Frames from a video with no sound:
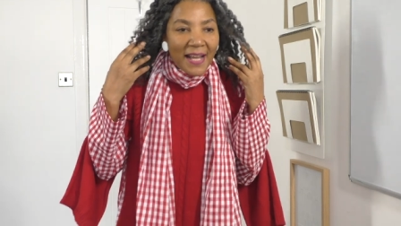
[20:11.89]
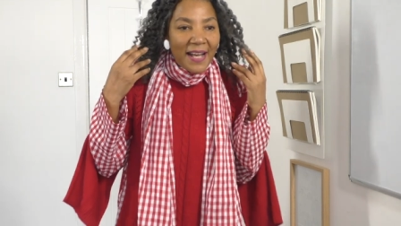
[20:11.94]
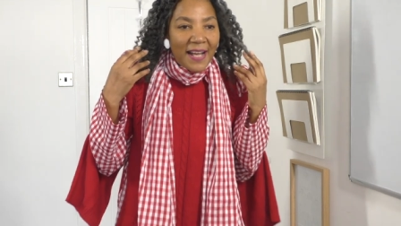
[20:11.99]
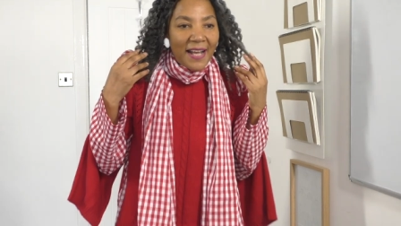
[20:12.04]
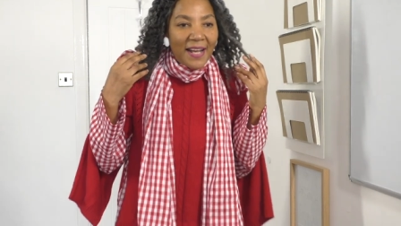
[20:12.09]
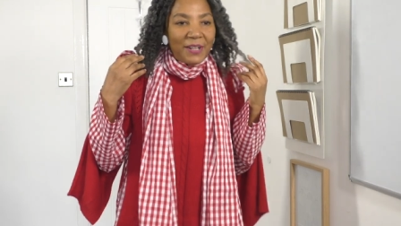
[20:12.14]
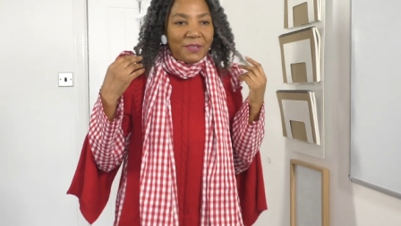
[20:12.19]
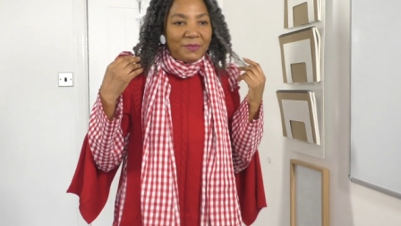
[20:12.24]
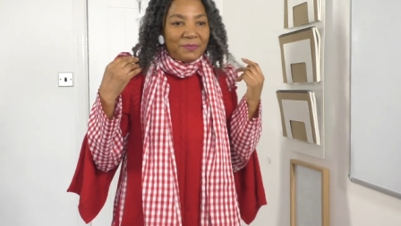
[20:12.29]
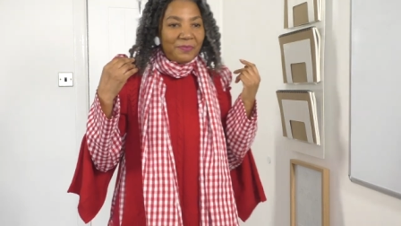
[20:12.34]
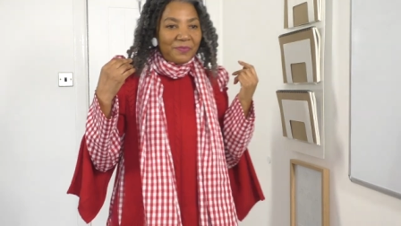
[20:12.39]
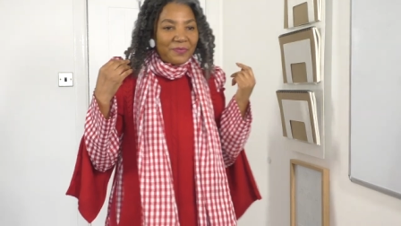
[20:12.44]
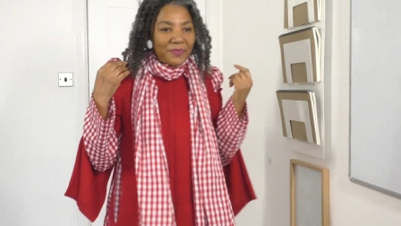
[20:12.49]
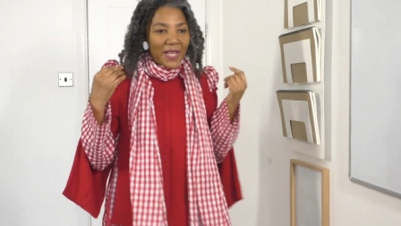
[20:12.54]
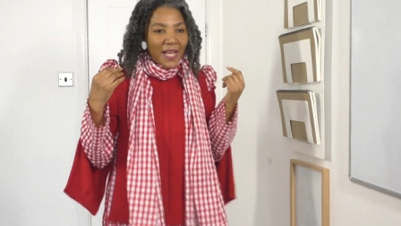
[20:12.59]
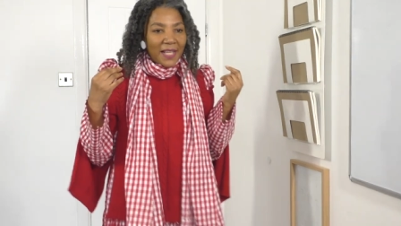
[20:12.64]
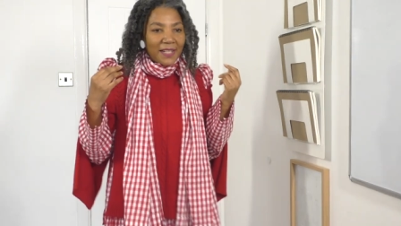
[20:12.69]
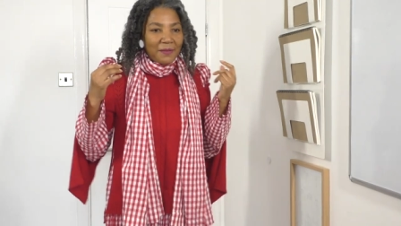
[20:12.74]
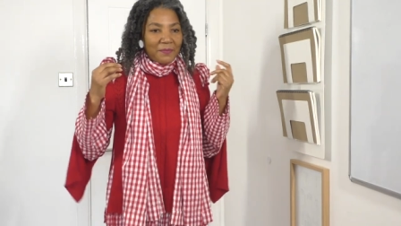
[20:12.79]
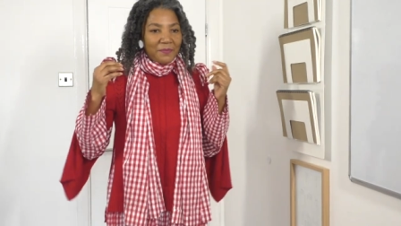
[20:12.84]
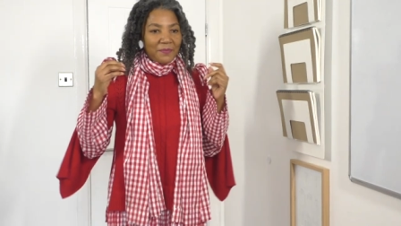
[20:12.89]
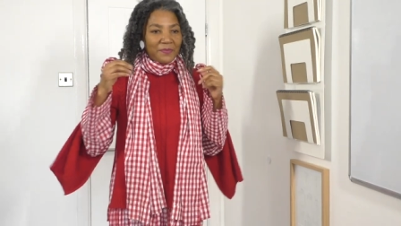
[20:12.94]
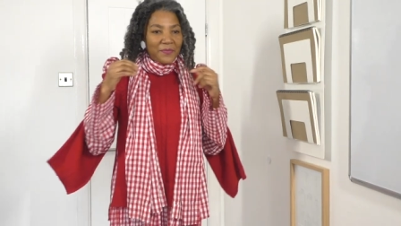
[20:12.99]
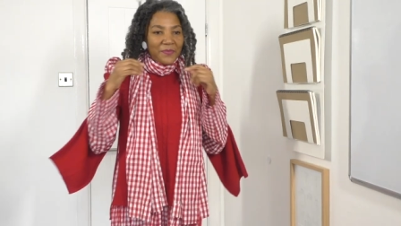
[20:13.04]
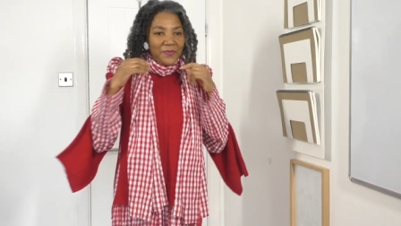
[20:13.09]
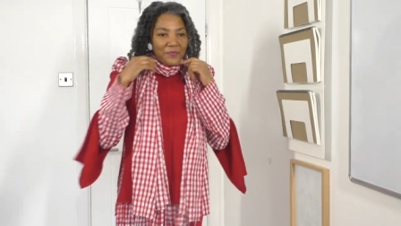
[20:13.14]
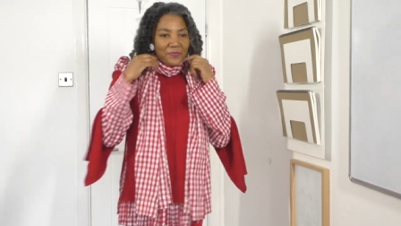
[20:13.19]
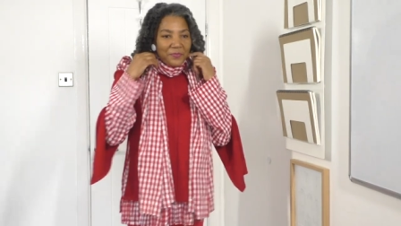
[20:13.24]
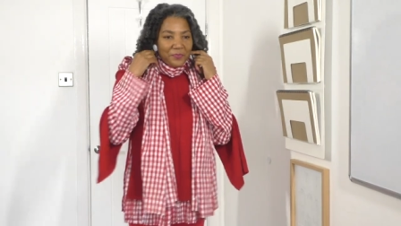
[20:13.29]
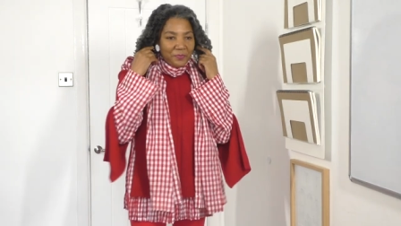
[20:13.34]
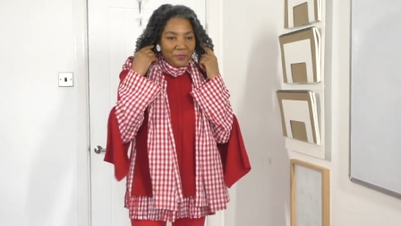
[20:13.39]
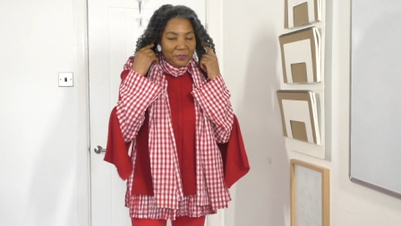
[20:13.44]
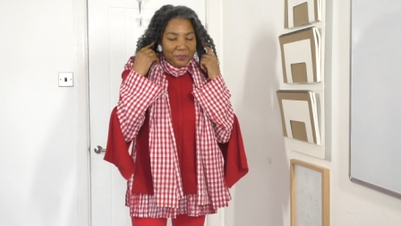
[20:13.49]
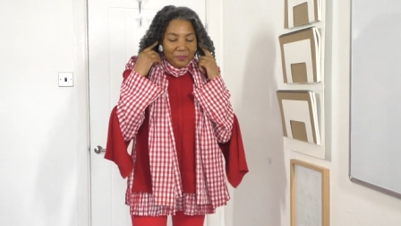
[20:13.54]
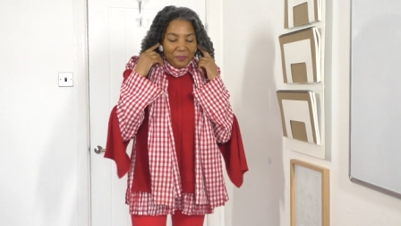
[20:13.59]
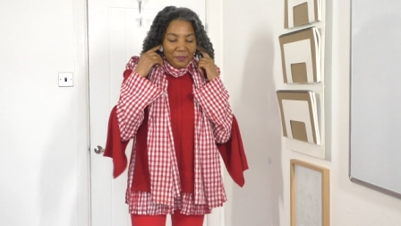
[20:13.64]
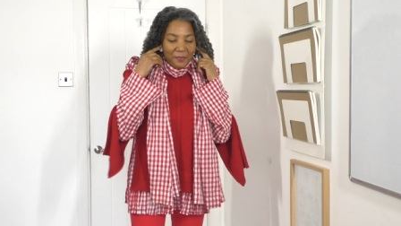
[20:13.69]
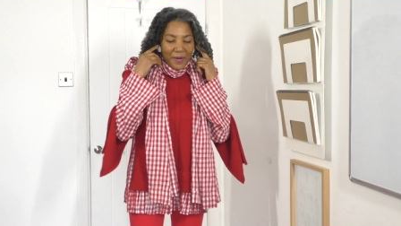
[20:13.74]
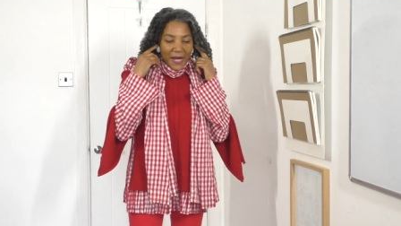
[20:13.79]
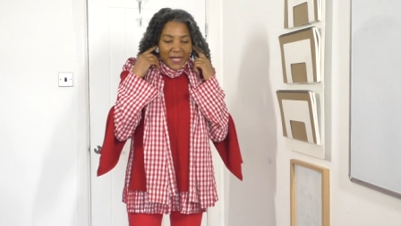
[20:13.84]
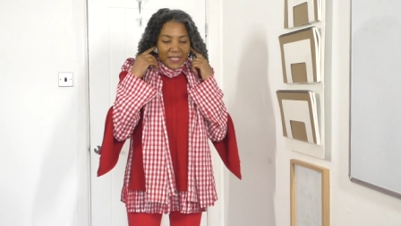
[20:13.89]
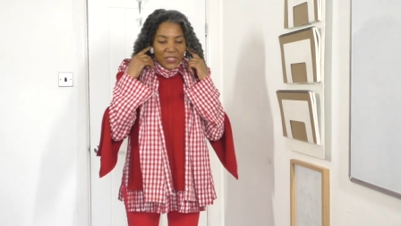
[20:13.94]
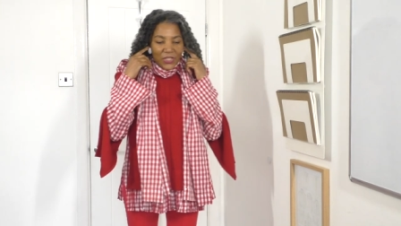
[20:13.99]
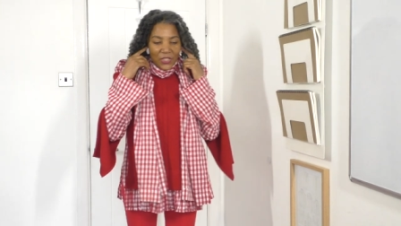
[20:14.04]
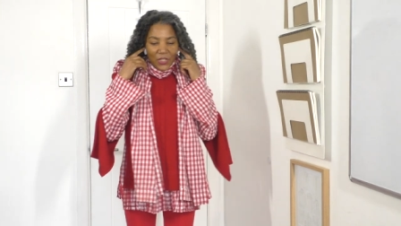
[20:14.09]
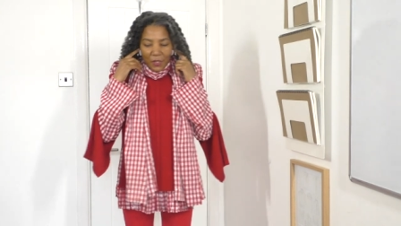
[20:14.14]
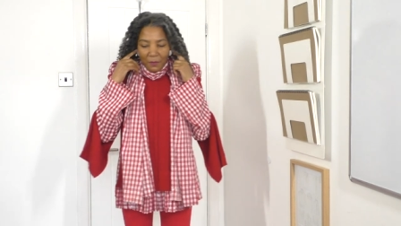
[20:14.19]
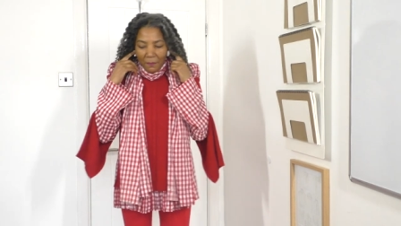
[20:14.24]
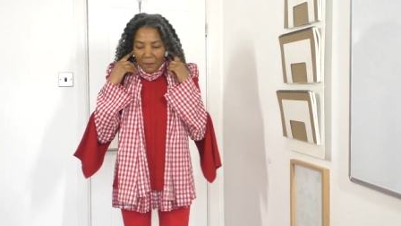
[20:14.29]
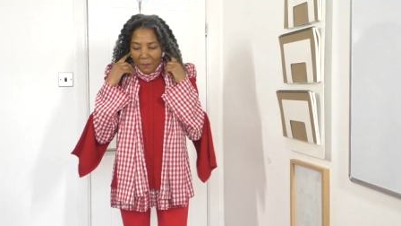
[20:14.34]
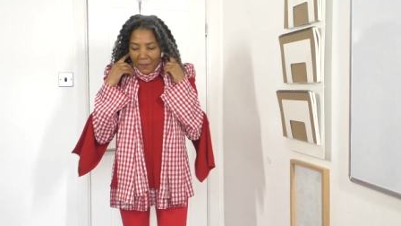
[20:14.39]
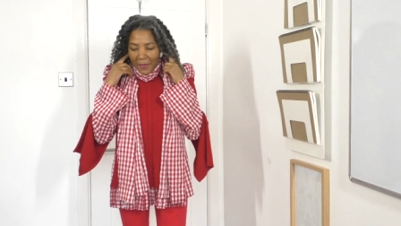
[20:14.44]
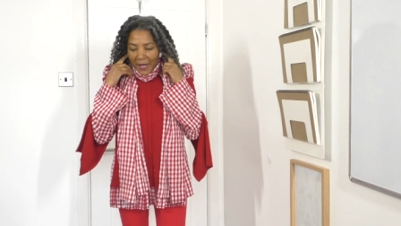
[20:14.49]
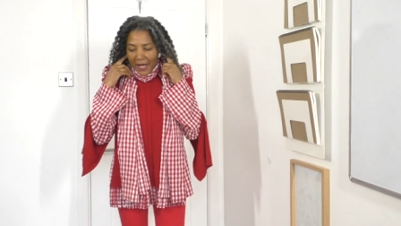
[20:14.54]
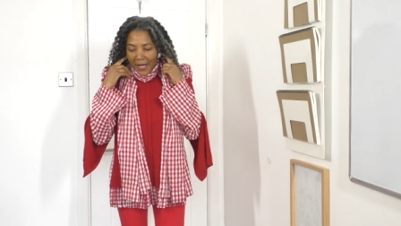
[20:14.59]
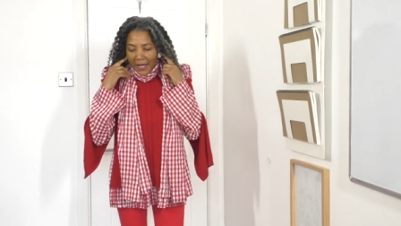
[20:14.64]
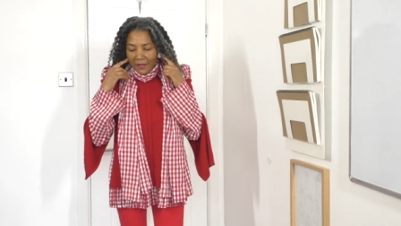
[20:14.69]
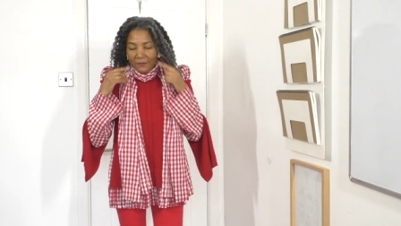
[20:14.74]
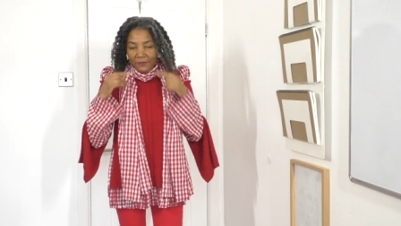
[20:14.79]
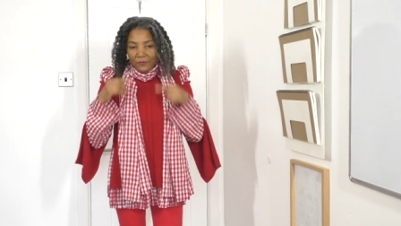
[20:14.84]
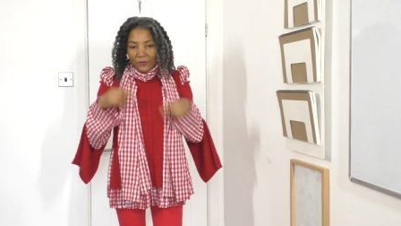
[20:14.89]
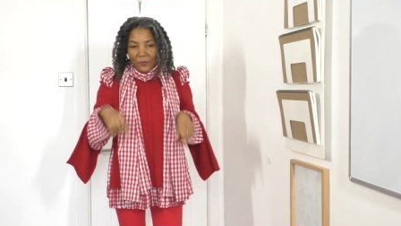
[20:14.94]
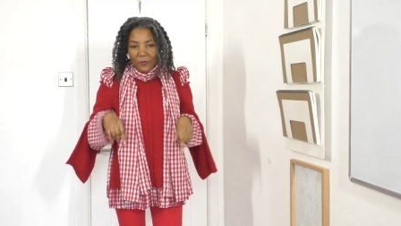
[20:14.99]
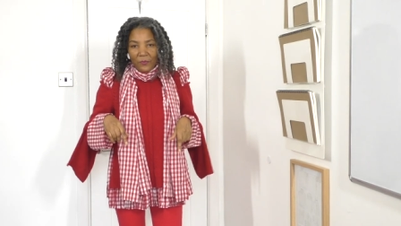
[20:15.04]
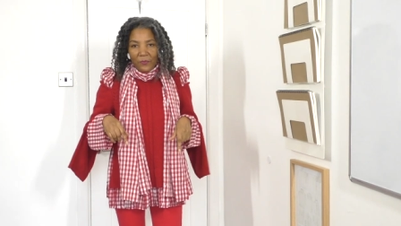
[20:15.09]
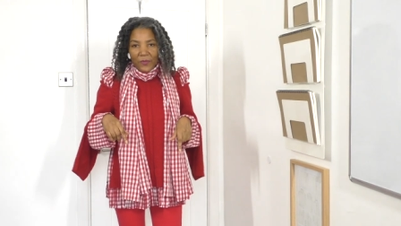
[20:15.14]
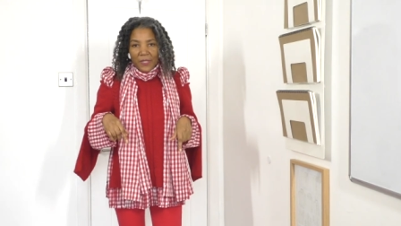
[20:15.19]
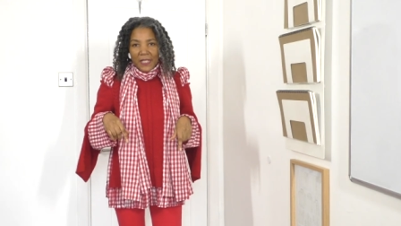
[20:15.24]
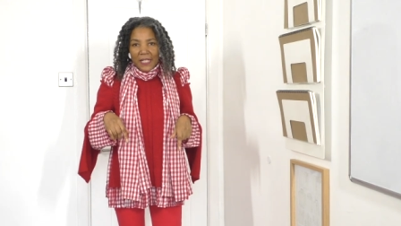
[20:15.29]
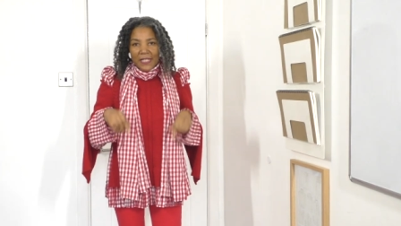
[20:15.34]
Um, and then matching my foot,